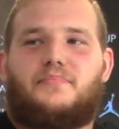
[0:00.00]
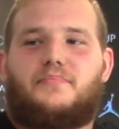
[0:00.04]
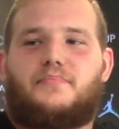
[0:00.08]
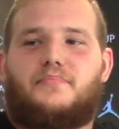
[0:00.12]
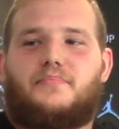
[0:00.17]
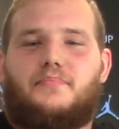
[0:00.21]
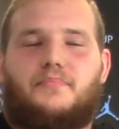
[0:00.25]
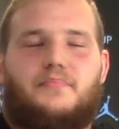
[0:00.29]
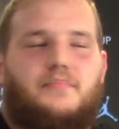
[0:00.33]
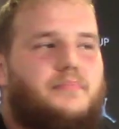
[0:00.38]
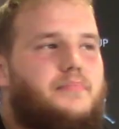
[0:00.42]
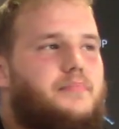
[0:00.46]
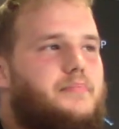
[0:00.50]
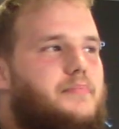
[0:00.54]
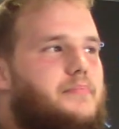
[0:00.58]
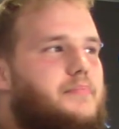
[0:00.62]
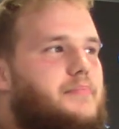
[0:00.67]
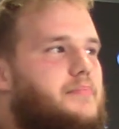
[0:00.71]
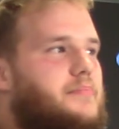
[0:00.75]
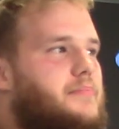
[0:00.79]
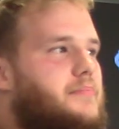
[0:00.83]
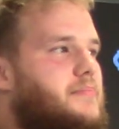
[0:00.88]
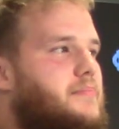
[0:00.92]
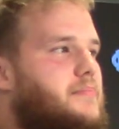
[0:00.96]
I know
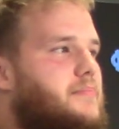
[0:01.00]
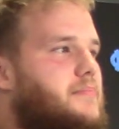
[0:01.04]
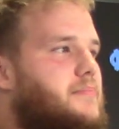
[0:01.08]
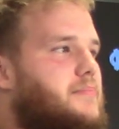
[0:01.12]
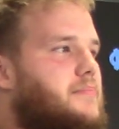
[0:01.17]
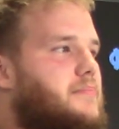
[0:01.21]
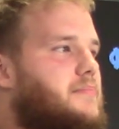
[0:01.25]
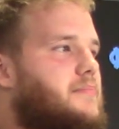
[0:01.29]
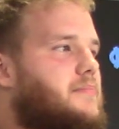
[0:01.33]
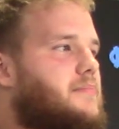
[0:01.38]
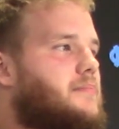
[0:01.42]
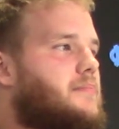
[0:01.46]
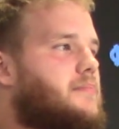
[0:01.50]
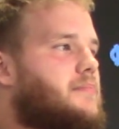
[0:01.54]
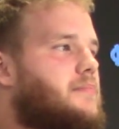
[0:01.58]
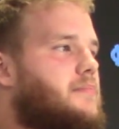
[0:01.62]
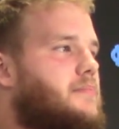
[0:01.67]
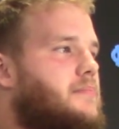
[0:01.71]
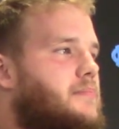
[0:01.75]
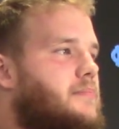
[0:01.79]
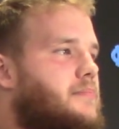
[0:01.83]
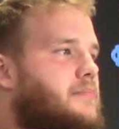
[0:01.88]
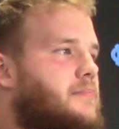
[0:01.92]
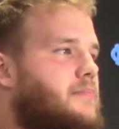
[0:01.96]
Power is still
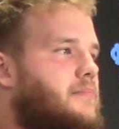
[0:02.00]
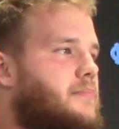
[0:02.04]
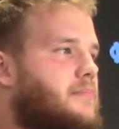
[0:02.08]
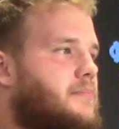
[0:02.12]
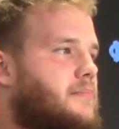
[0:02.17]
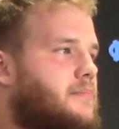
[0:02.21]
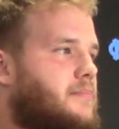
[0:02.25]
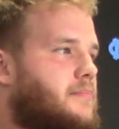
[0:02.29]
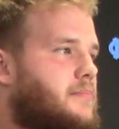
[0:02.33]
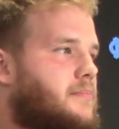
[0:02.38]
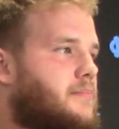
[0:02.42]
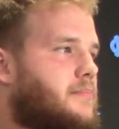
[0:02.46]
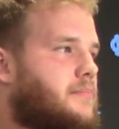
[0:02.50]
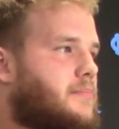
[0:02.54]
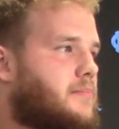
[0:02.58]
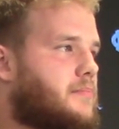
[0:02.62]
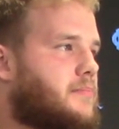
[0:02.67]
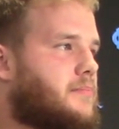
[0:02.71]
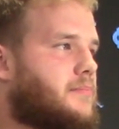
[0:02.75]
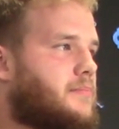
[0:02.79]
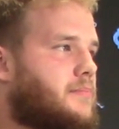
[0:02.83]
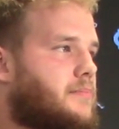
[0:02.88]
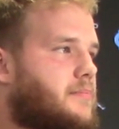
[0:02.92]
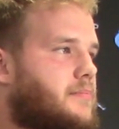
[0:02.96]
young, but
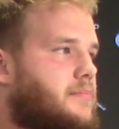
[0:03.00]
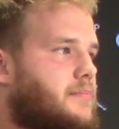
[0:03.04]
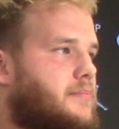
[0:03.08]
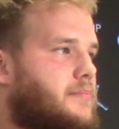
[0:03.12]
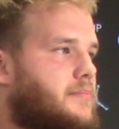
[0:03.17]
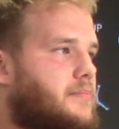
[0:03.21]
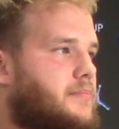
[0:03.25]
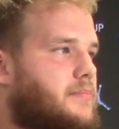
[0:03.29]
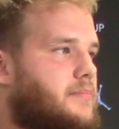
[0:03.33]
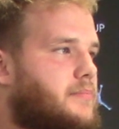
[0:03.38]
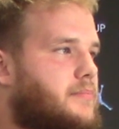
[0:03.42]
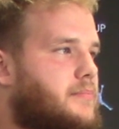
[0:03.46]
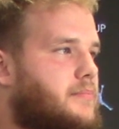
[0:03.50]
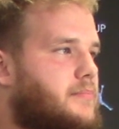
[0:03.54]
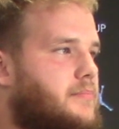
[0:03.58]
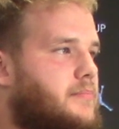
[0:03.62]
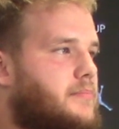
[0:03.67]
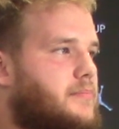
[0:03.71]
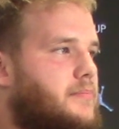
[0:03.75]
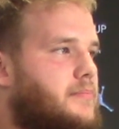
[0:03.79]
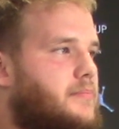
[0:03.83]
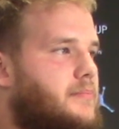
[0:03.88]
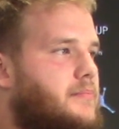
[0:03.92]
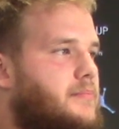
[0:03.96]
what would you
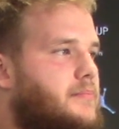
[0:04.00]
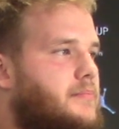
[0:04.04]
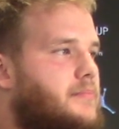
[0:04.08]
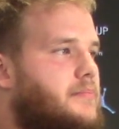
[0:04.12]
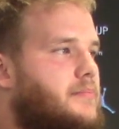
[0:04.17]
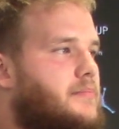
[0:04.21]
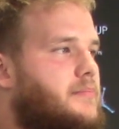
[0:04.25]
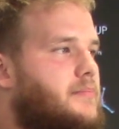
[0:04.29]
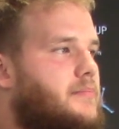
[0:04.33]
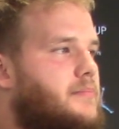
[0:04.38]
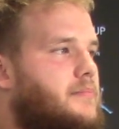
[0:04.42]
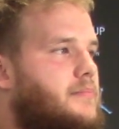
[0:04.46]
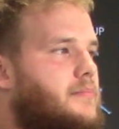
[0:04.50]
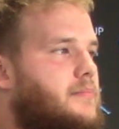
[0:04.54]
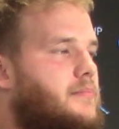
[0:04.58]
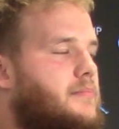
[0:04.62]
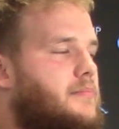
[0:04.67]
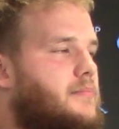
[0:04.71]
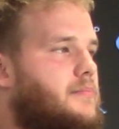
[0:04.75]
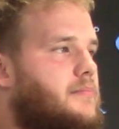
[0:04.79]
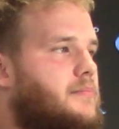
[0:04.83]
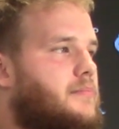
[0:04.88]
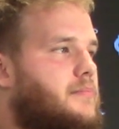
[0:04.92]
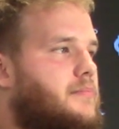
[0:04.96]
say he means to
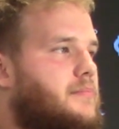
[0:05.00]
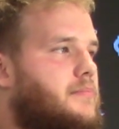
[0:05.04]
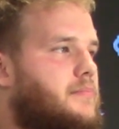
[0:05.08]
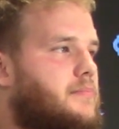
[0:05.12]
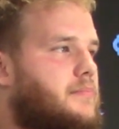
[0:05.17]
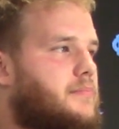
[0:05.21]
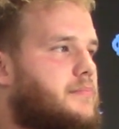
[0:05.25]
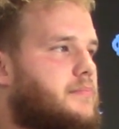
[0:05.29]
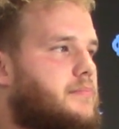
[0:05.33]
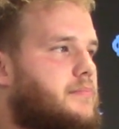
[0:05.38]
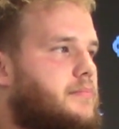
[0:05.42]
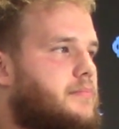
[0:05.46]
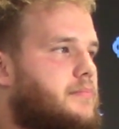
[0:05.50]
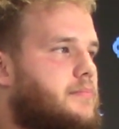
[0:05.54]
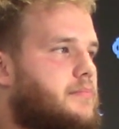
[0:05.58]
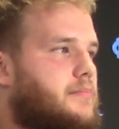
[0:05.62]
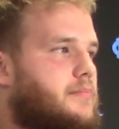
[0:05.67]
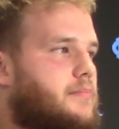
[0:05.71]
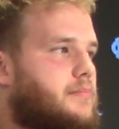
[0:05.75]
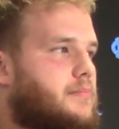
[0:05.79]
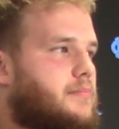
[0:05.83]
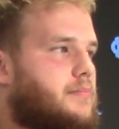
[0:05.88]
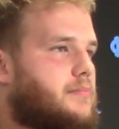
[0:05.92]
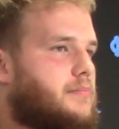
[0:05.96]
this defense
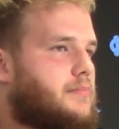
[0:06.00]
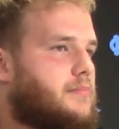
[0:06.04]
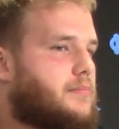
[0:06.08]
already?